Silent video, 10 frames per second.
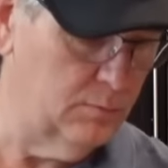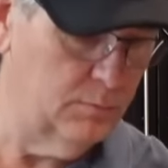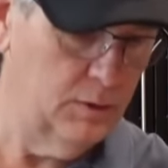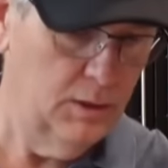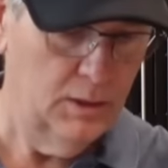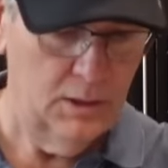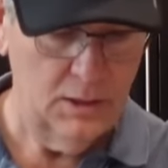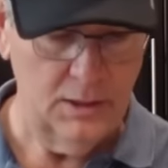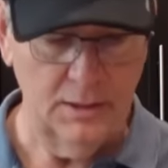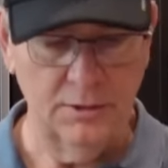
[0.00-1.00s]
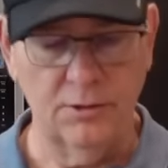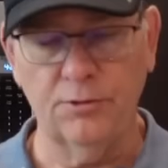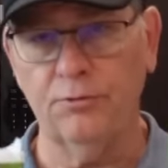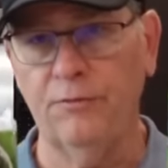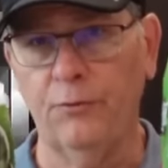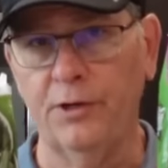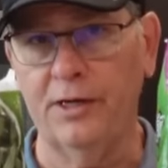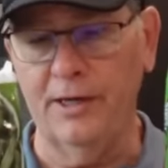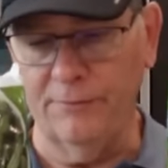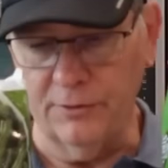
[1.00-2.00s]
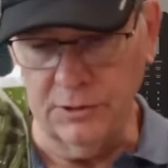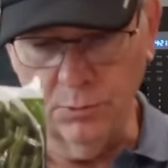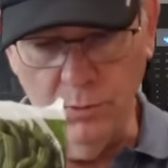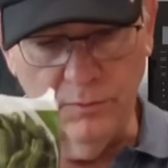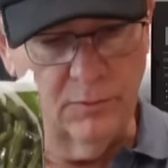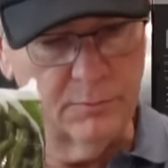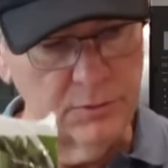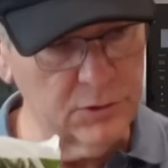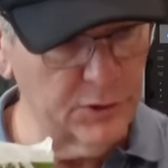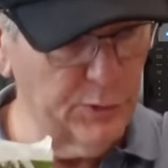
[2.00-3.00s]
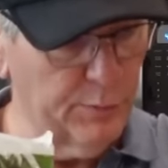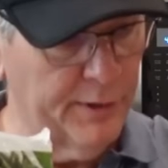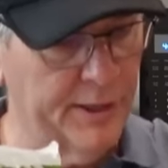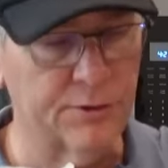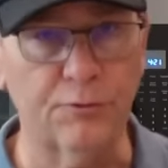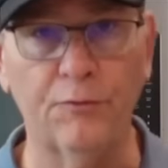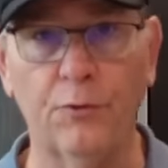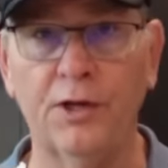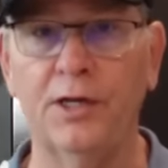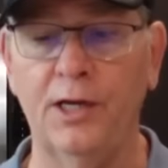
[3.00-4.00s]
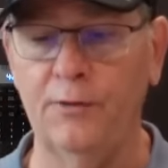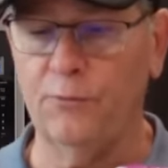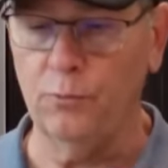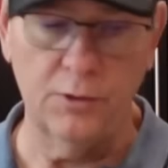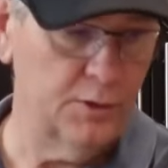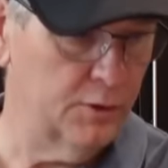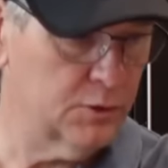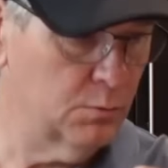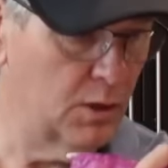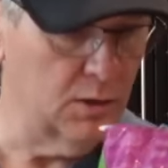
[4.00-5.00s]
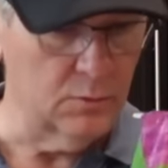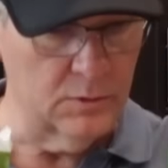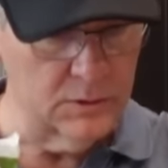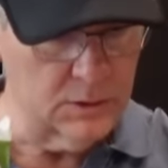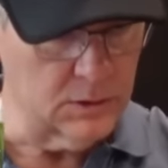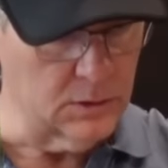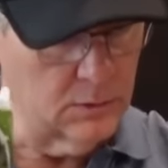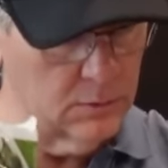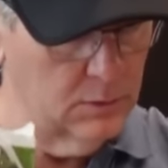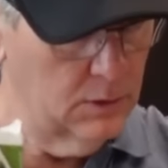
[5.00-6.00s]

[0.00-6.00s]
them. They're $3.49 for 2 of them. Usually we're paying $3.49 for one of the smaller ones, so